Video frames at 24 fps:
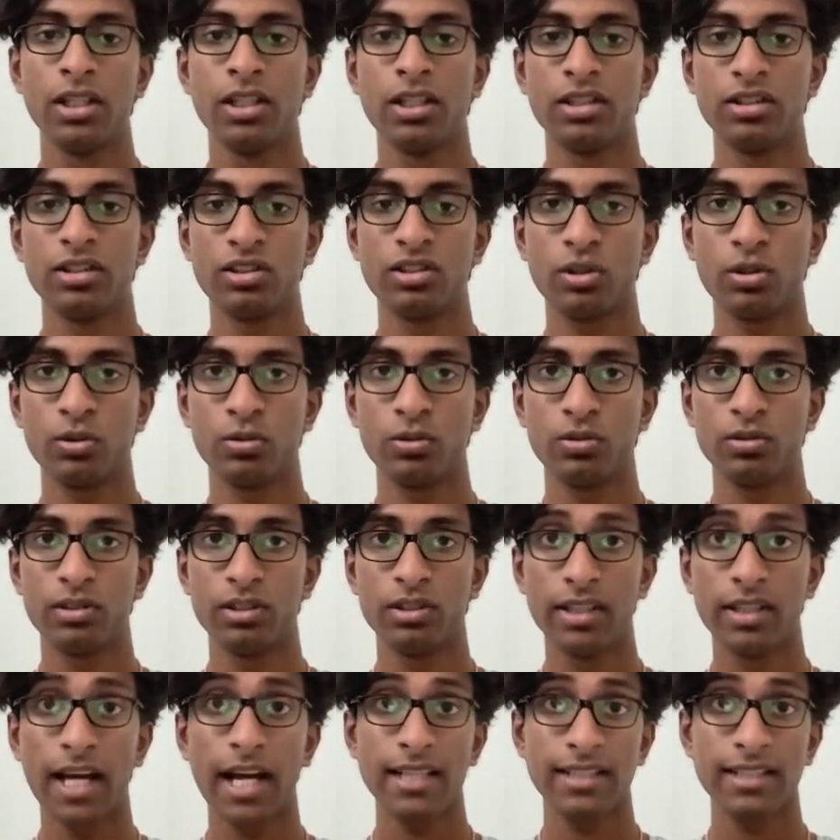So
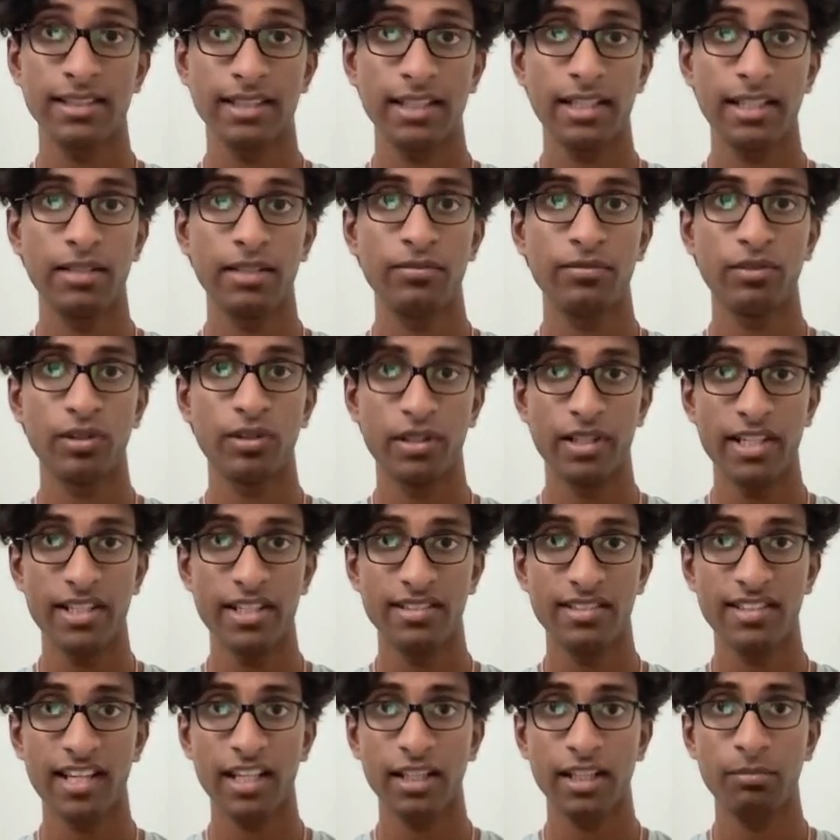that's it for
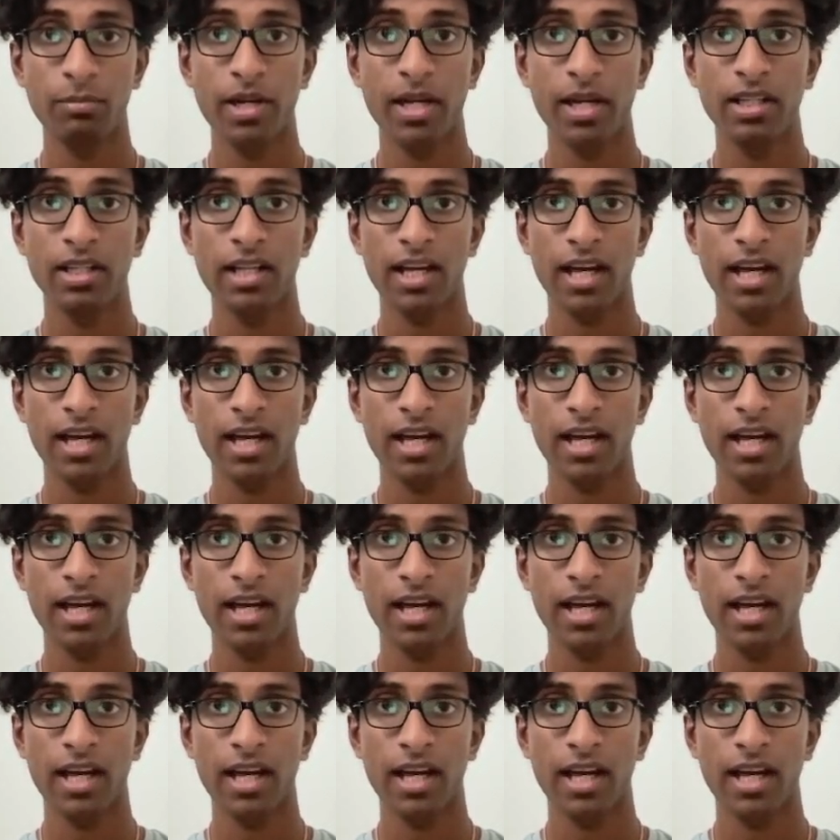this segment,